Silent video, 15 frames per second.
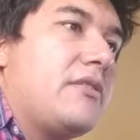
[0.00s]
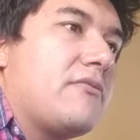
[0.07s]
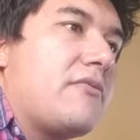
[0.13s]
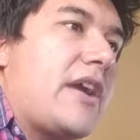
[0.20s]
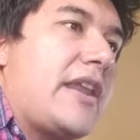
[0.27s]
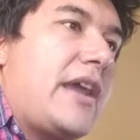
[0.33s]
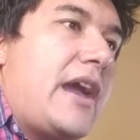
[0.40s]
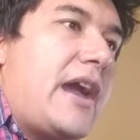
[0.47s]

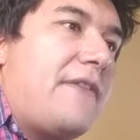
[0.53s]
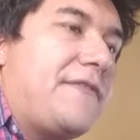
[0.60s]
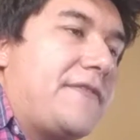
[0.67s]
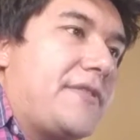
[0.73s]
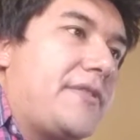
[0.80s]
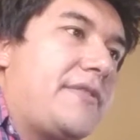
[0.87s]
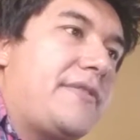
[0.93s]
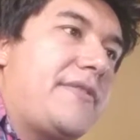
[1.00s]
right
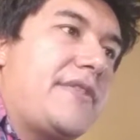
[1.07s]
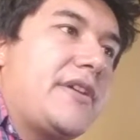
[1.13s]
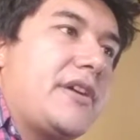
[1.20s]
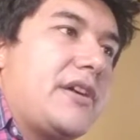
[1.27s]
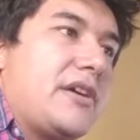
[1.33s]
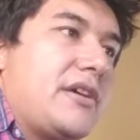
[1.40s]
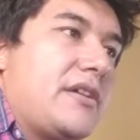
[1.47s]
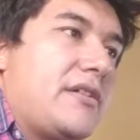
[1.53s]
after
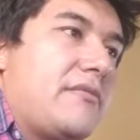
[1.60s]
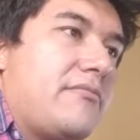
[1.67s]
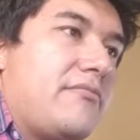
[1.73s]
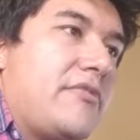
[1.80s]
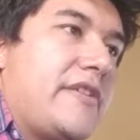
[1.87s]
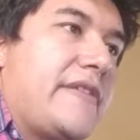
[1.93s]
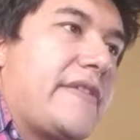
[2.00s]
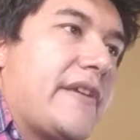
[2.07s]

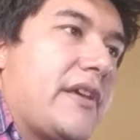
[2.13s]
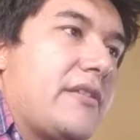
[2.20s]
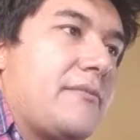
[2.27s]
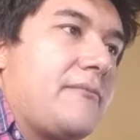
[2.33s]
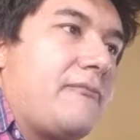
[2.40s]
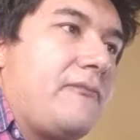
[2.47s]
what is that?